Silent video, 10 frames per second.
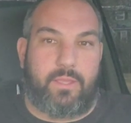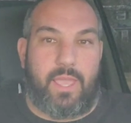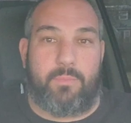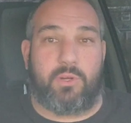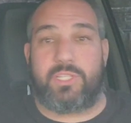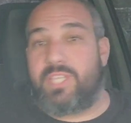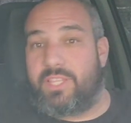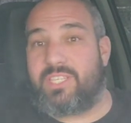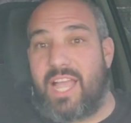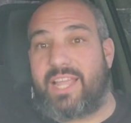we're going to send
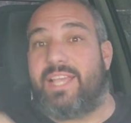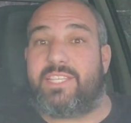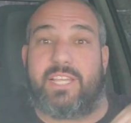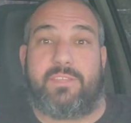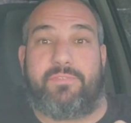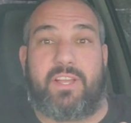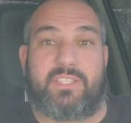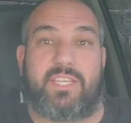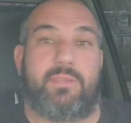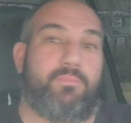the stock heads out, the
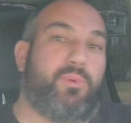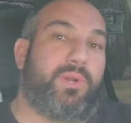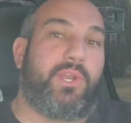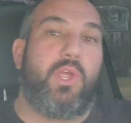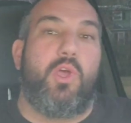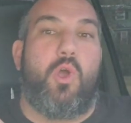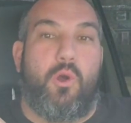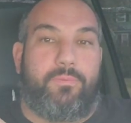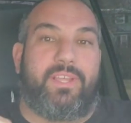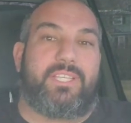Fonz, get them ported.
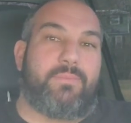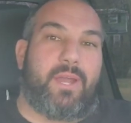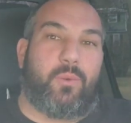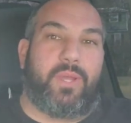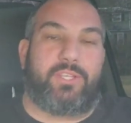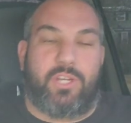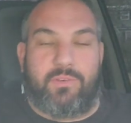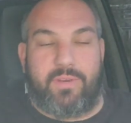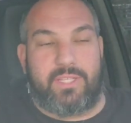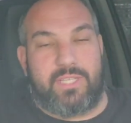Hopefully it's about a week
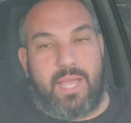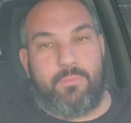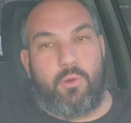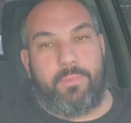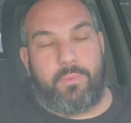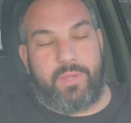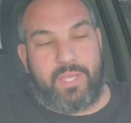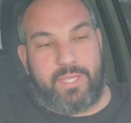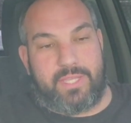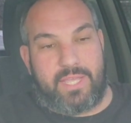turnaround time, hoping we
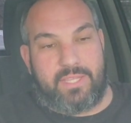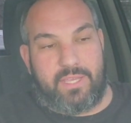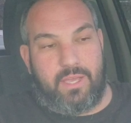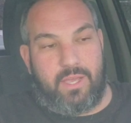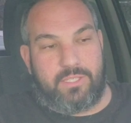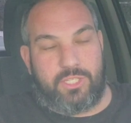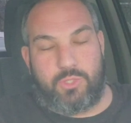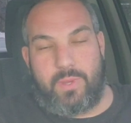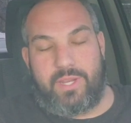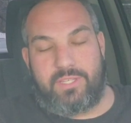can get that
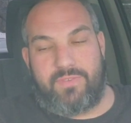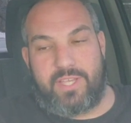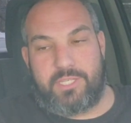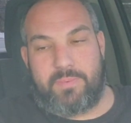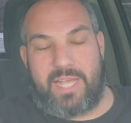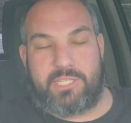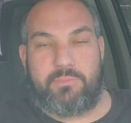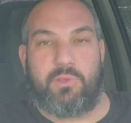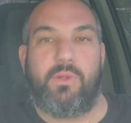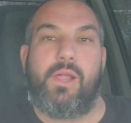situated as fast as
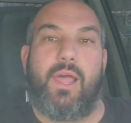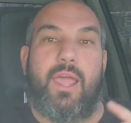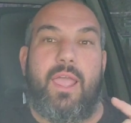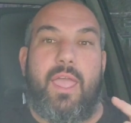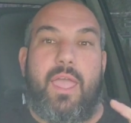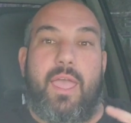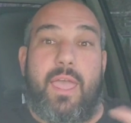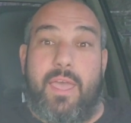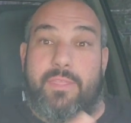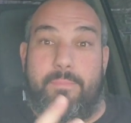possible.
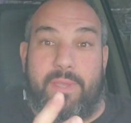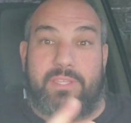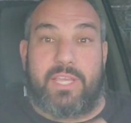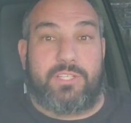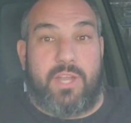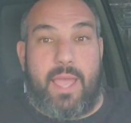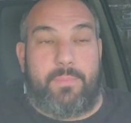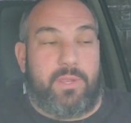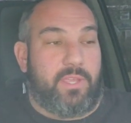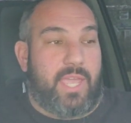And then big things are
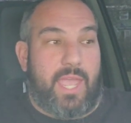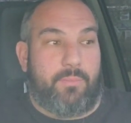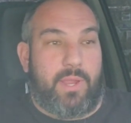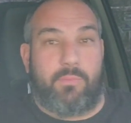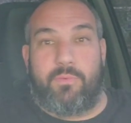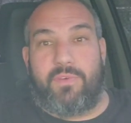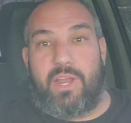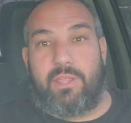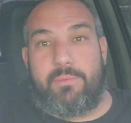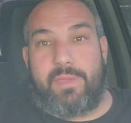happening. The cam ring will
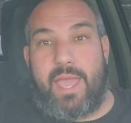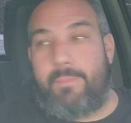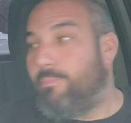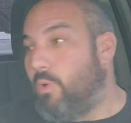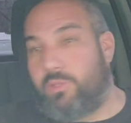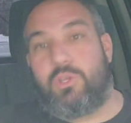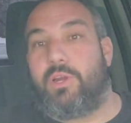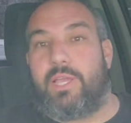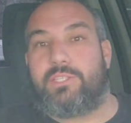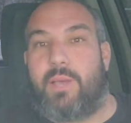finally be up. Well, it's
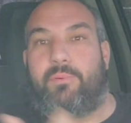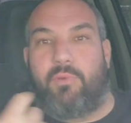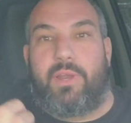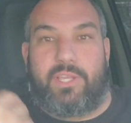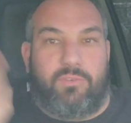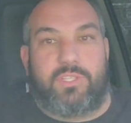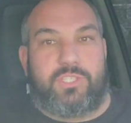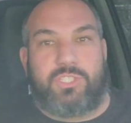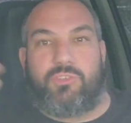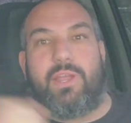up and running. It runs
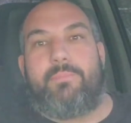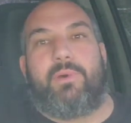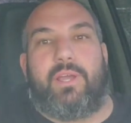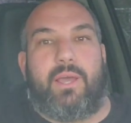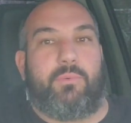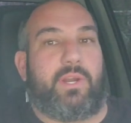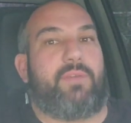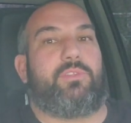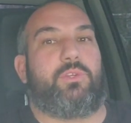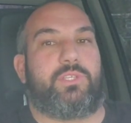just great, but we're going to
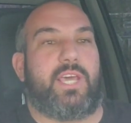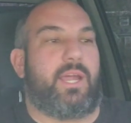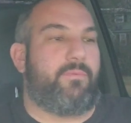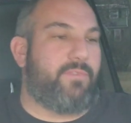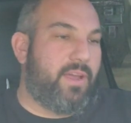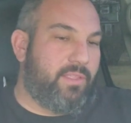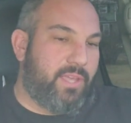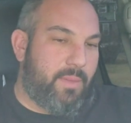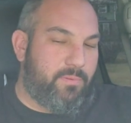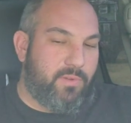have the new setup
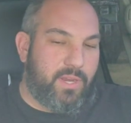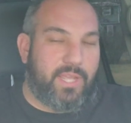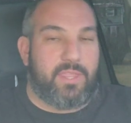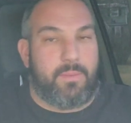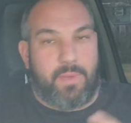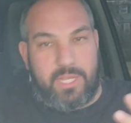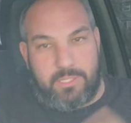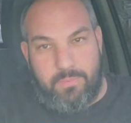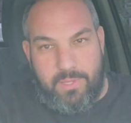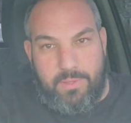finally up and running, and then
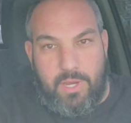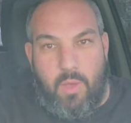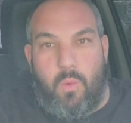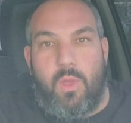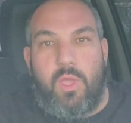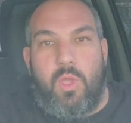possibly, you know,